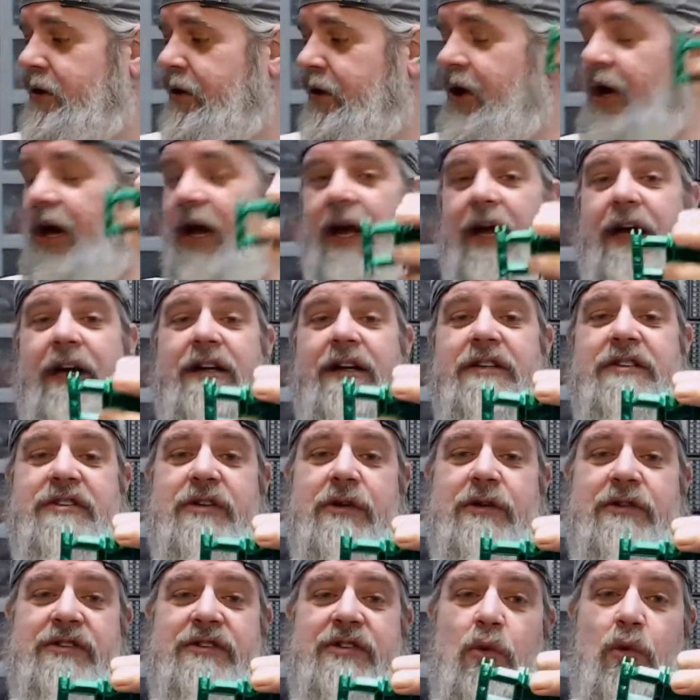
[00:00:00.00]
Okay,
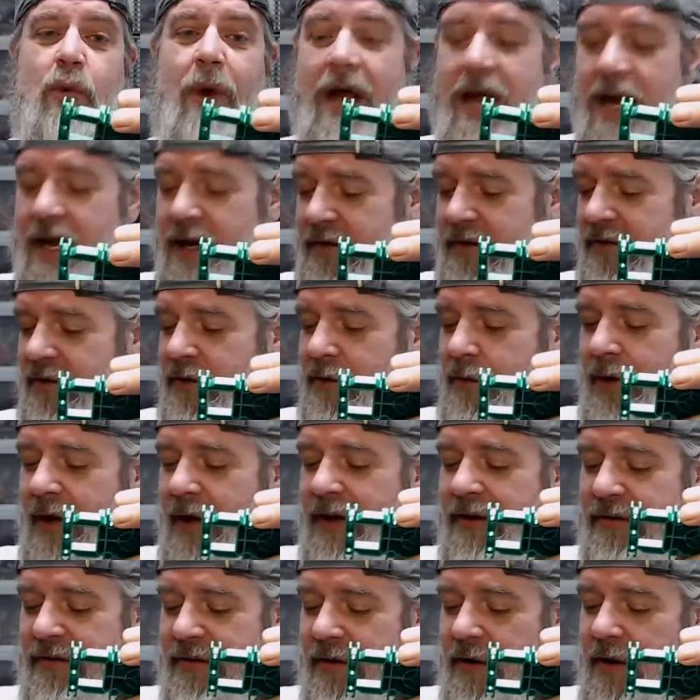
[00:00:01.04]
so it's a way to
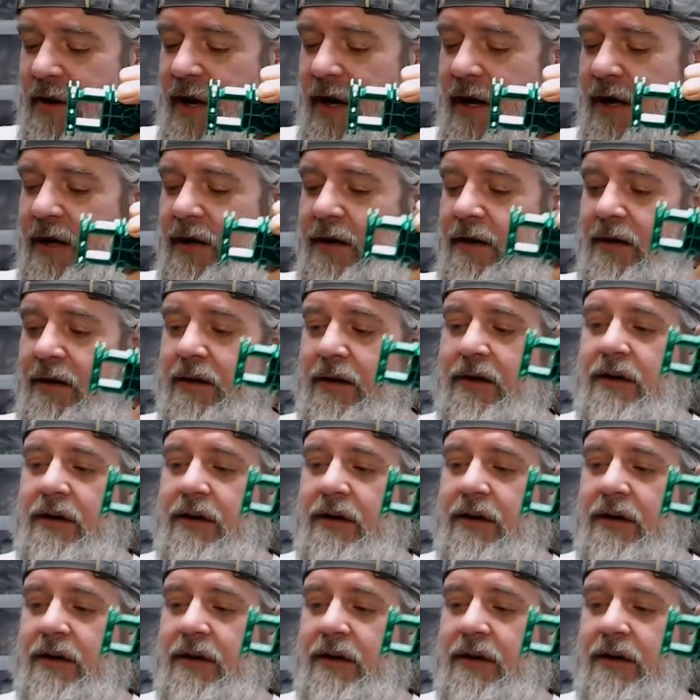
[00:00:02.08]
integrate